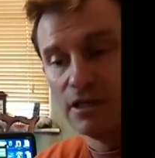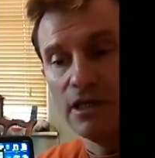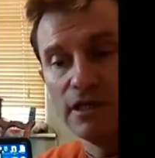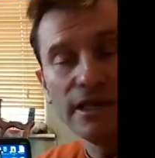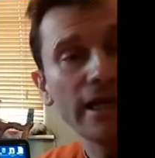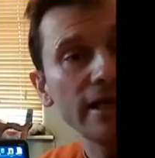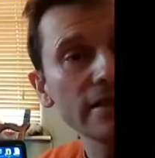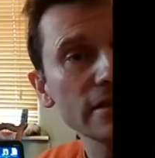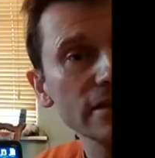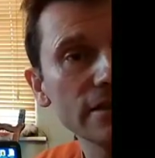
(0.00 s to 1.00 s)
and then
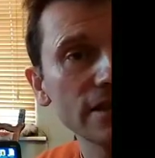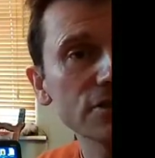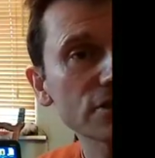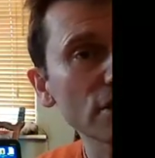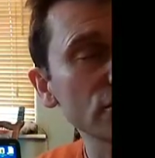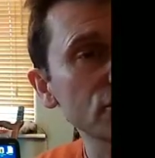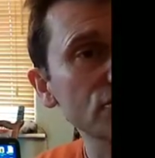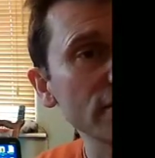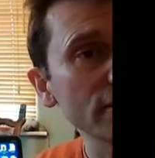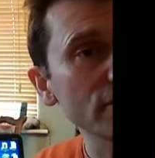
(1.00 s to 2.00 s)
that just goes
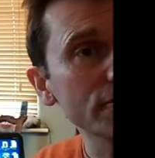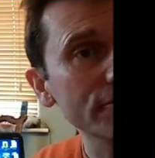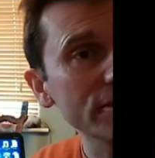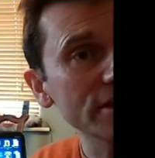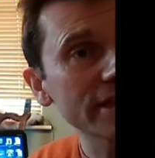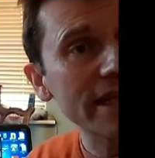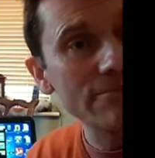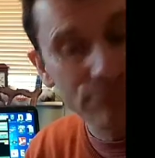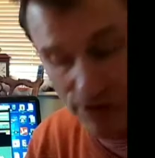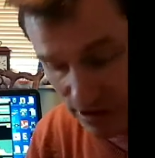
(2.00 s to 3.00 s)
straight on the front of the
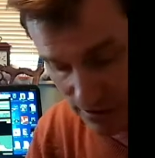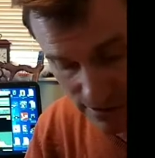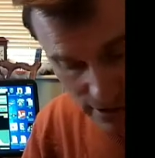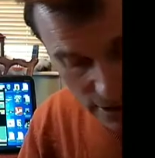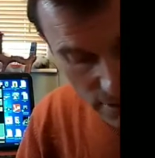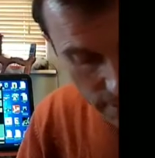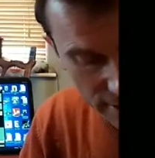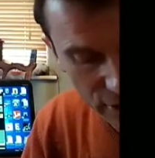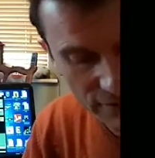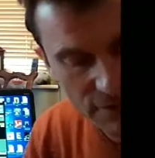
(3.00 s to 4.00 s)
camera.
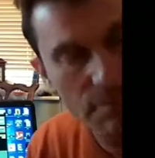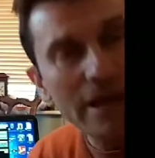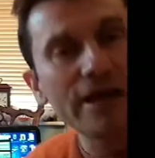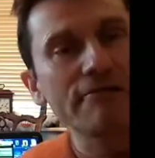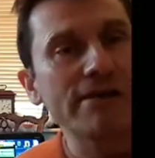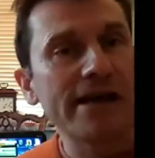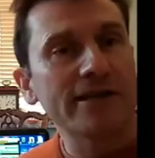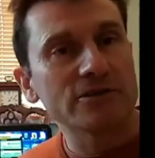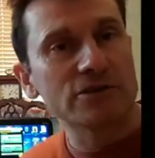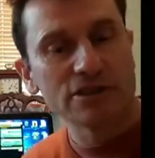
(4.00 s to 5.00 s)
But you have to play
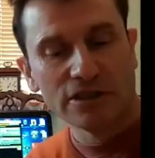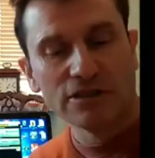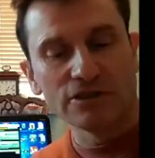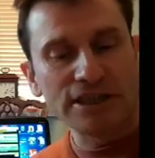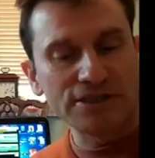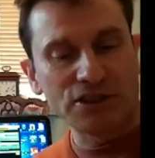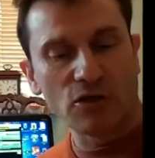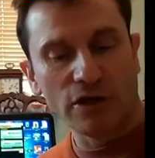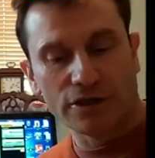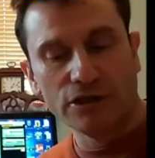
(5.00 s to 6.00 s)
around. It's actually
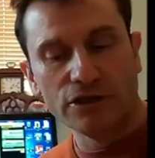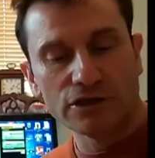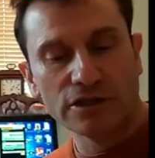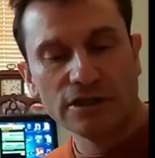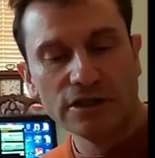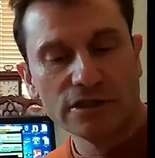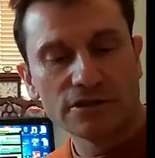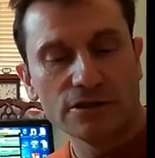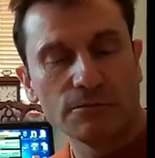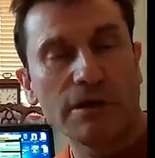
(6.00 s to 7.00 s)
quite good to